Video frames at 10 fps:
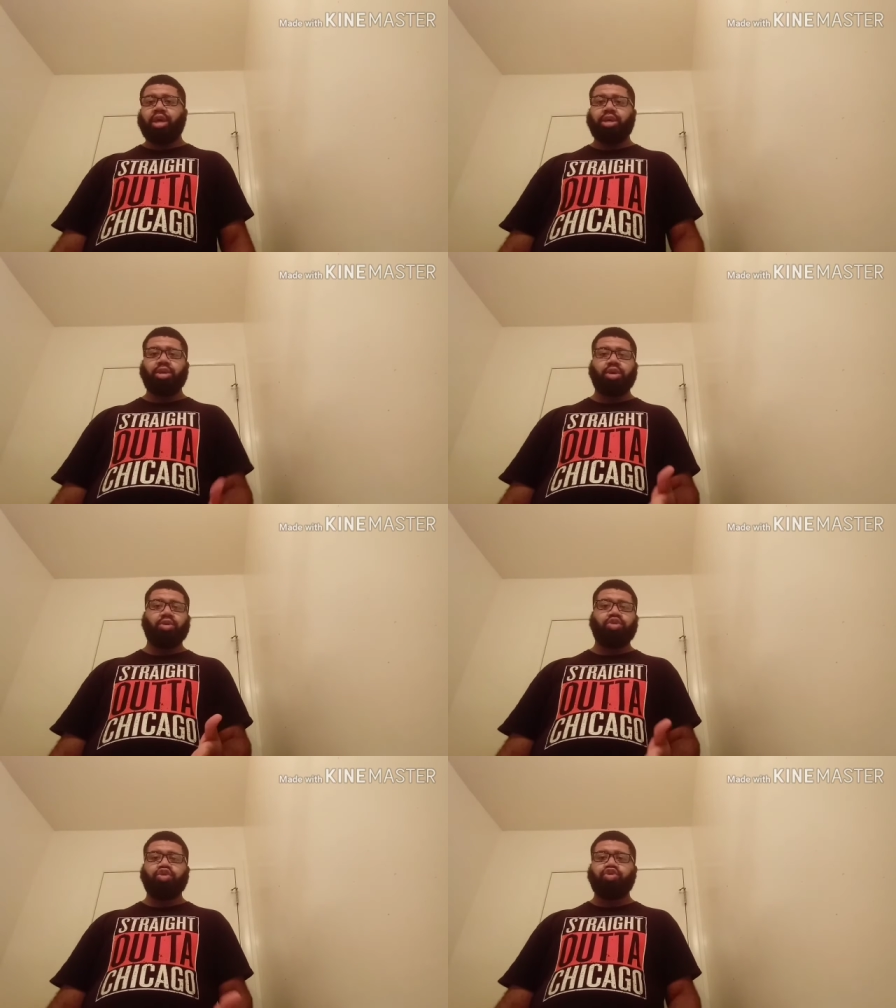You
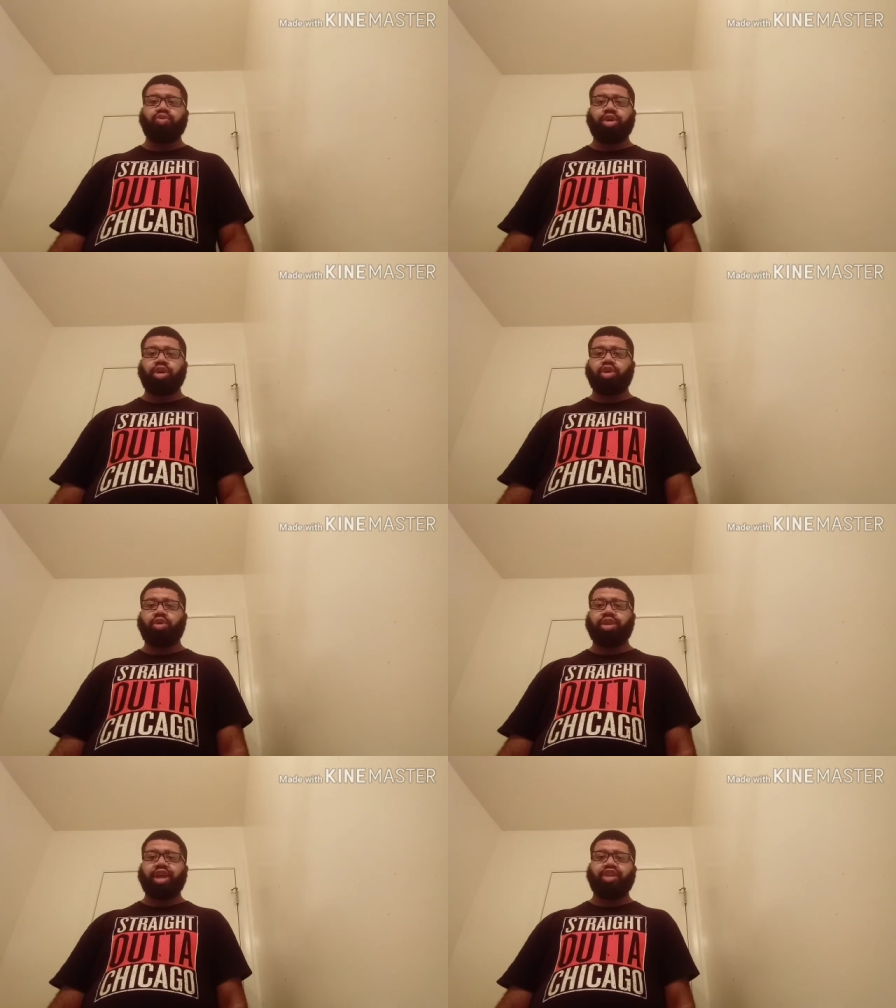know, you just want to
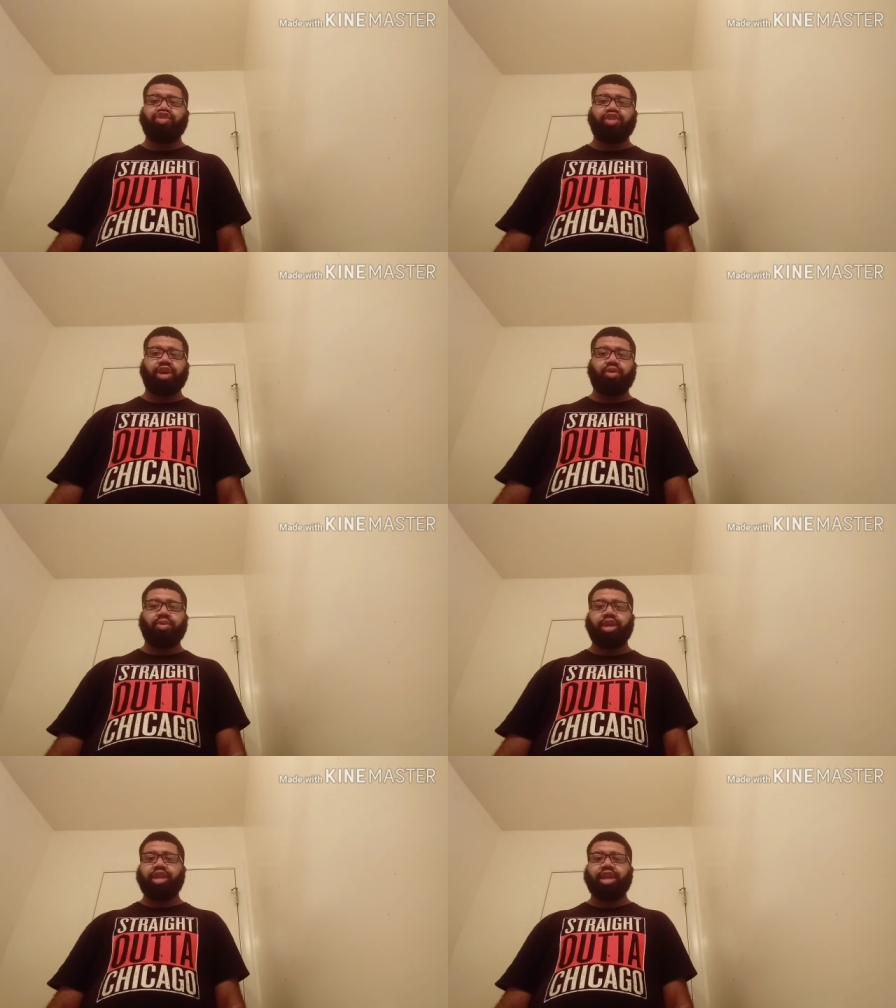go to that
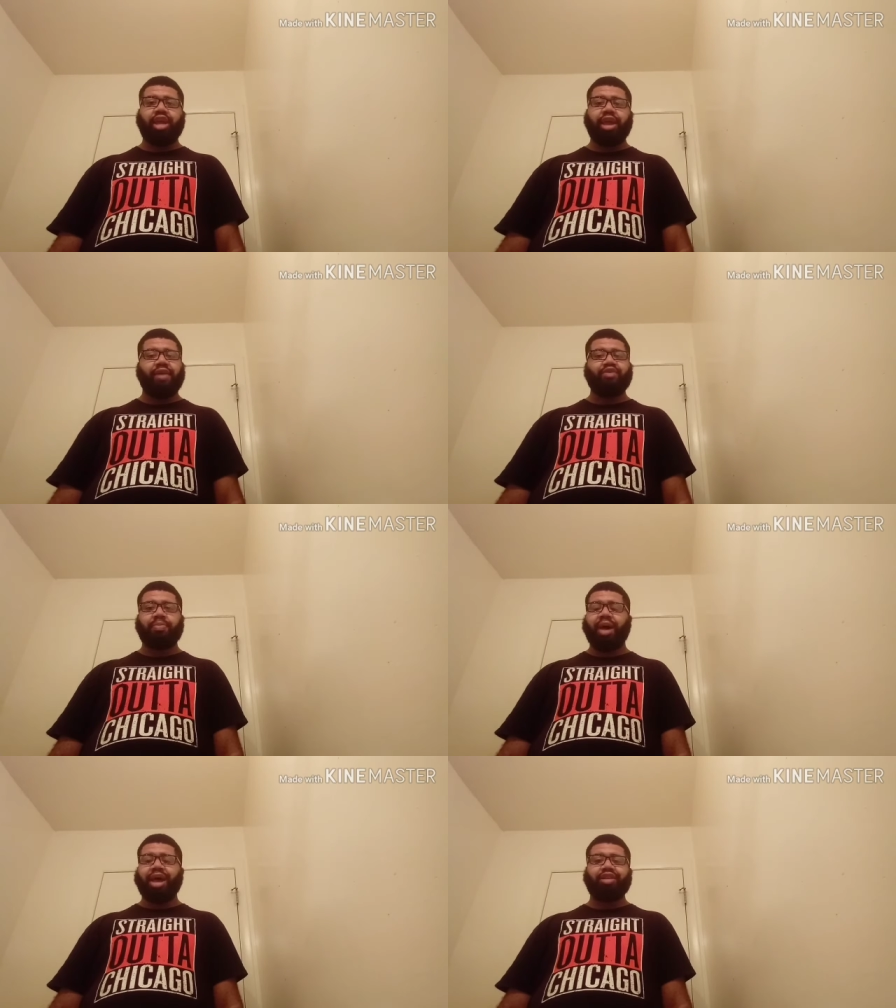channel and then
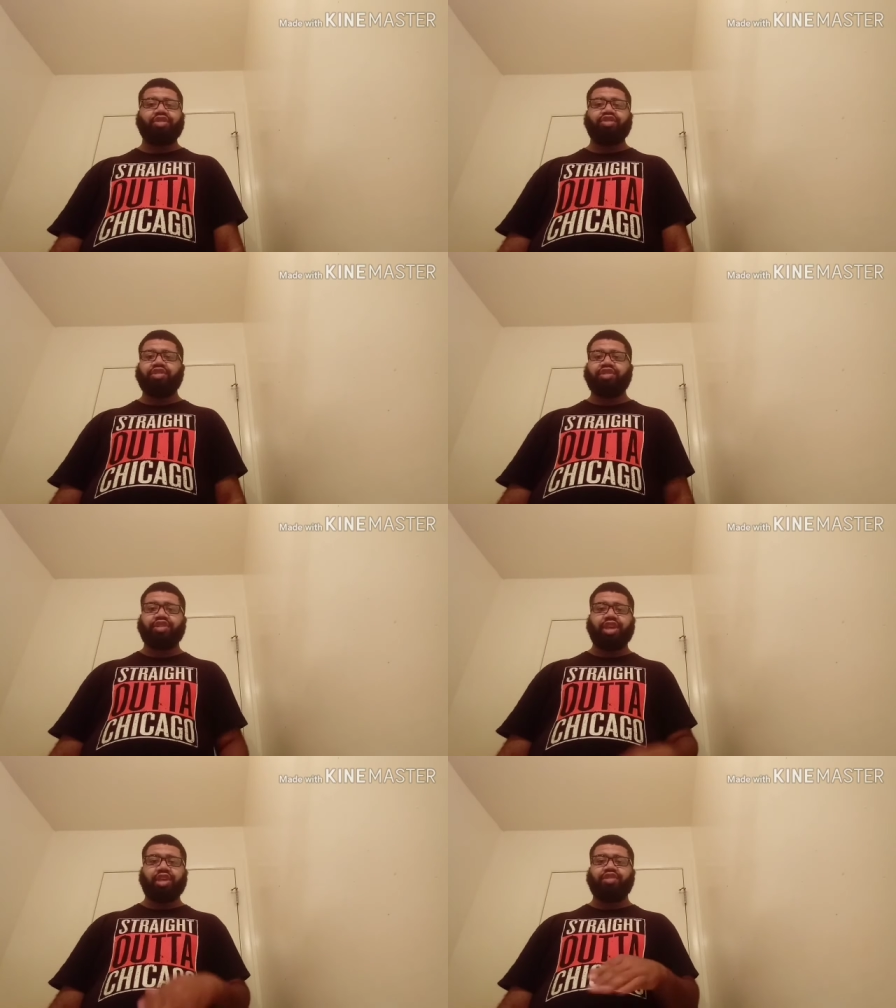everybody
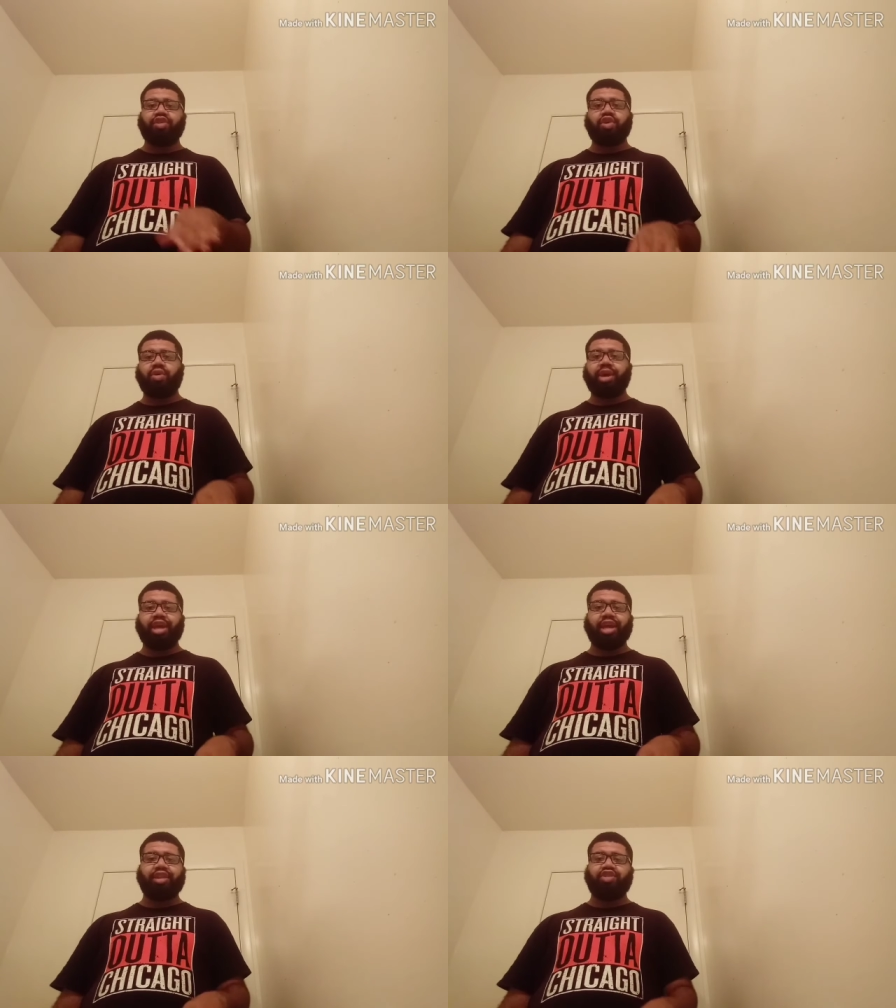just tends to go
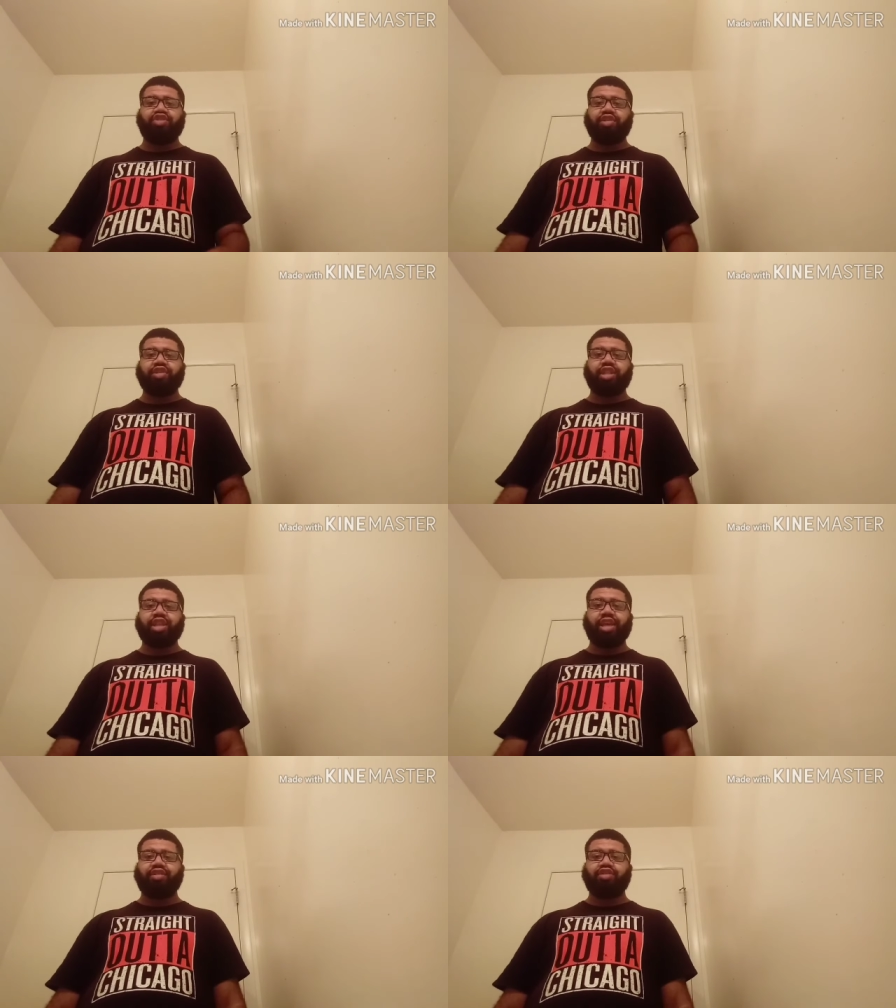ahead and just hit
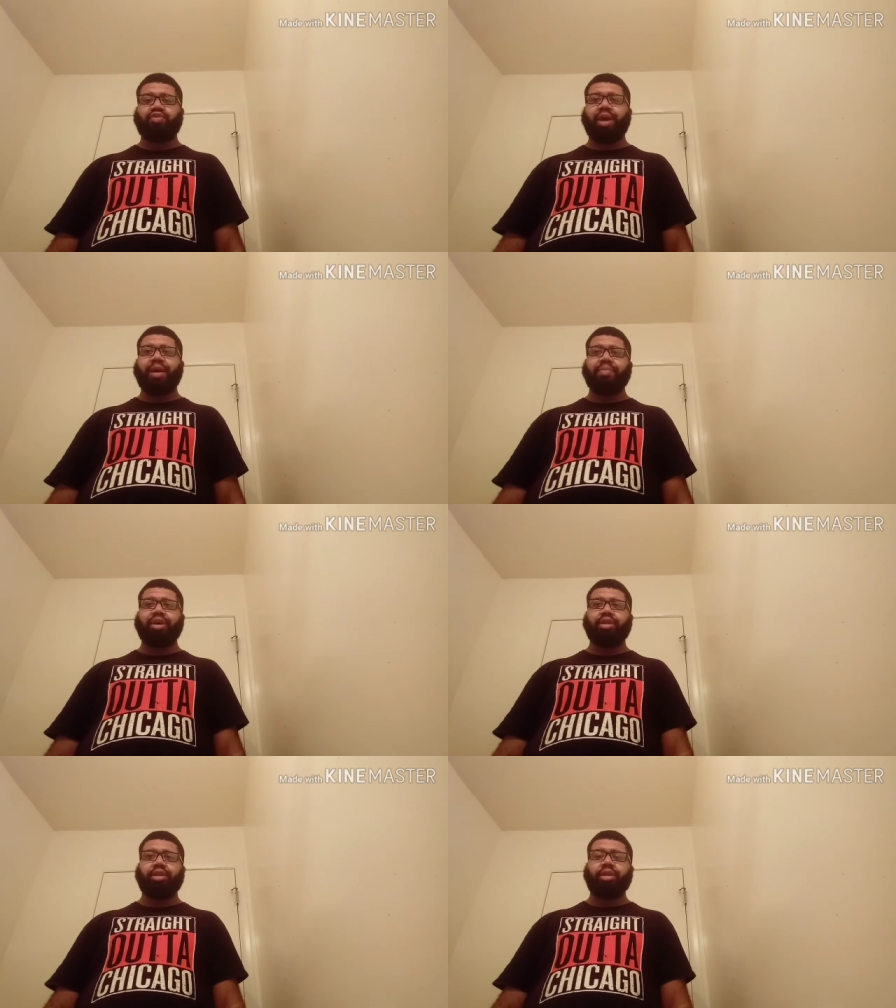that subscribe
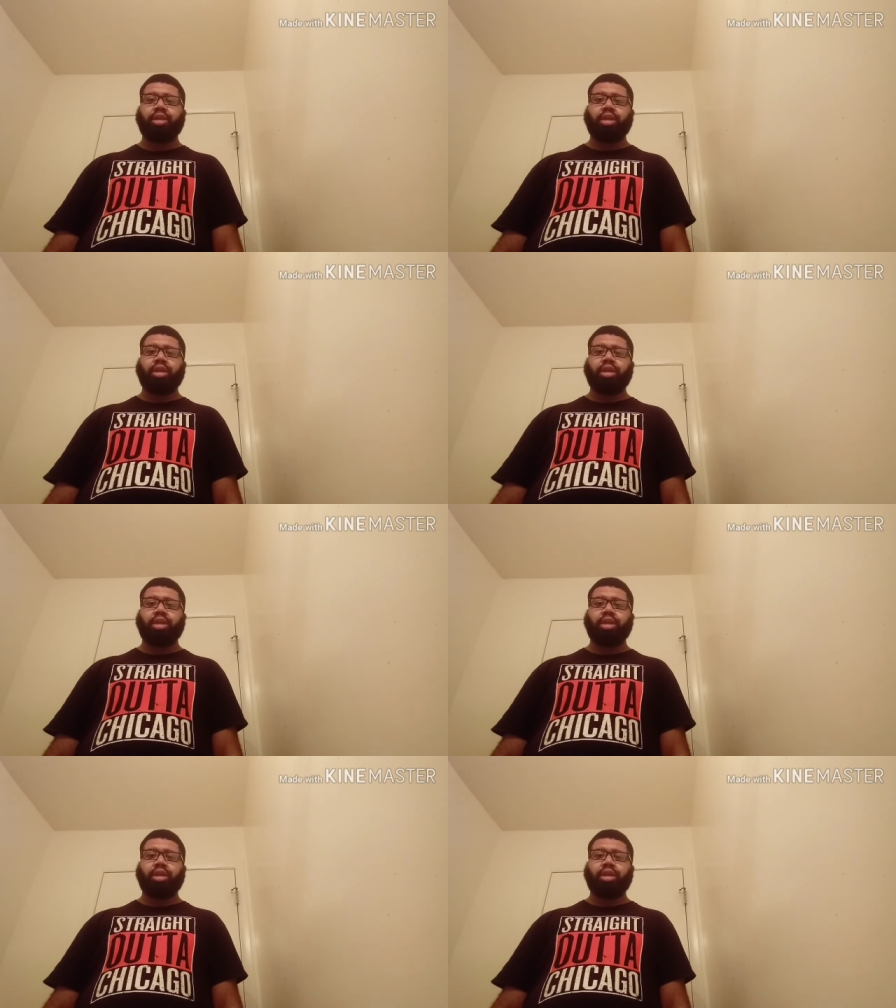button.